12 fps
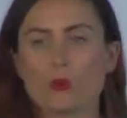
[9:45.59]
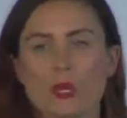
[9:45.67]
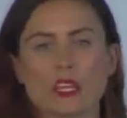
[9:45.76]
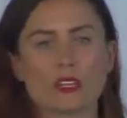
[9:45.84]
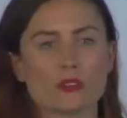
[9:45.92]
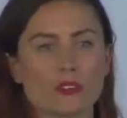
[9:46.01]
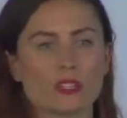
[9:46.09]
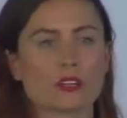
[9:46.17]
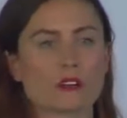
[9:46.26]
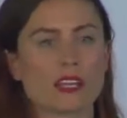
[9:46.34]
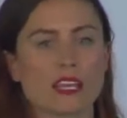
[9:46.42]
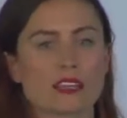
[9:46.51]
we can all
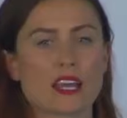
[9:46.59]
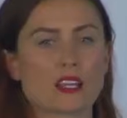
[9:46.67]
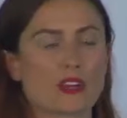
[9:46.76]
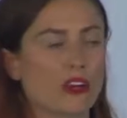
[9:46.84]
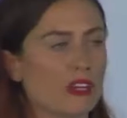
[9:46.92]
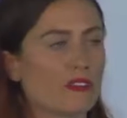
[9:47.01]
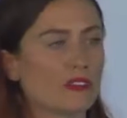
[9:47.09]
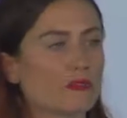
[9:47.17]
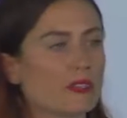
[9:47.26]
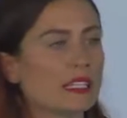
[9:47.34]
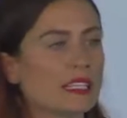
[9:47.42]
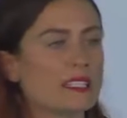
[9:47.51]
agree that
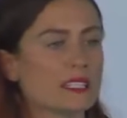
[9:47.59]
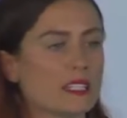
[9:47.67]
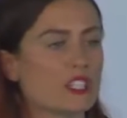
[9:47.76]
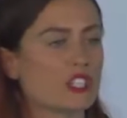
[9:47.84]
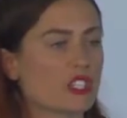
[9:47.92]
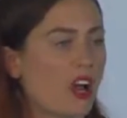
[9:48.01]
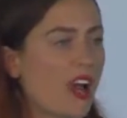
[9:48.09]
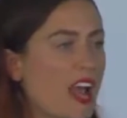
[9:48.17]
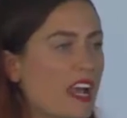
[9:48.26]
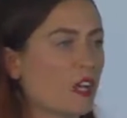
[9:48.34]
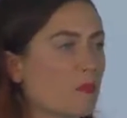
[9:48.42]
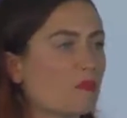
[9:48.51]
COVID really did
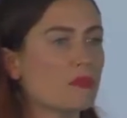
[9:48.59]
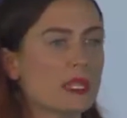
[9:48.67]
shine a